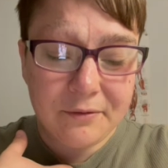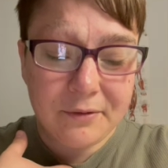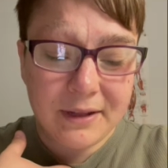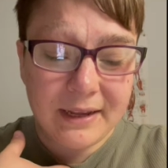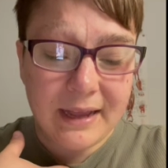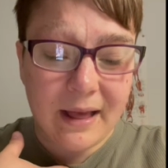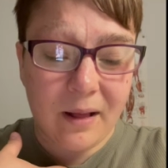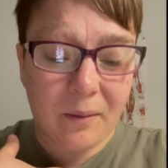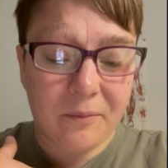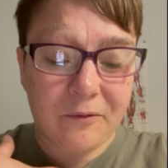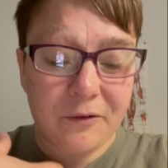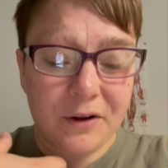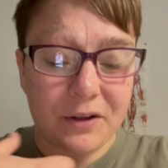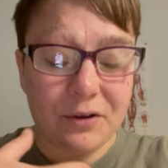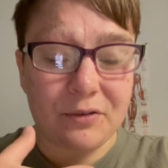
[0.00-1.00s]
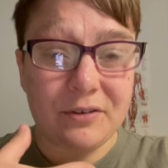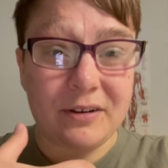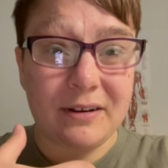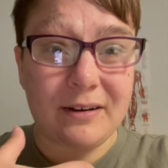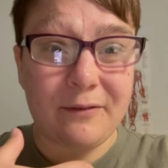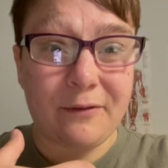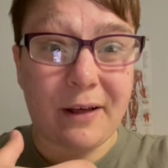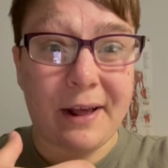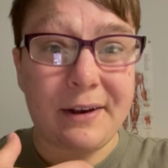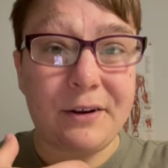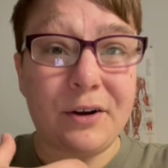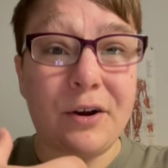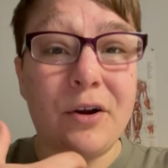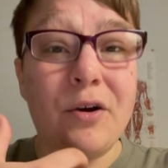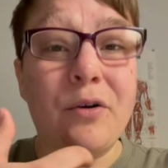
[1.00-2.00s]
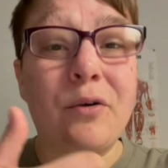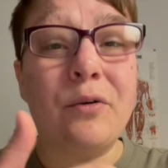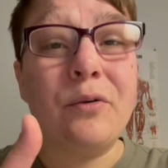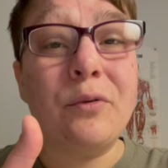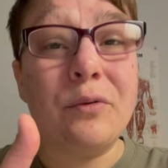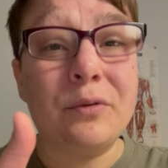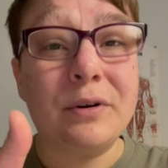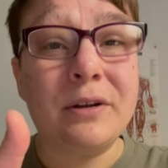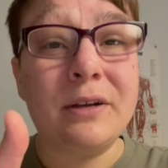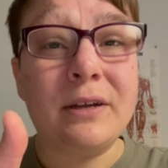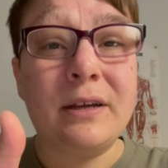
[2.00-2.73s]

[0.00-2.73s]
really help for you to define your own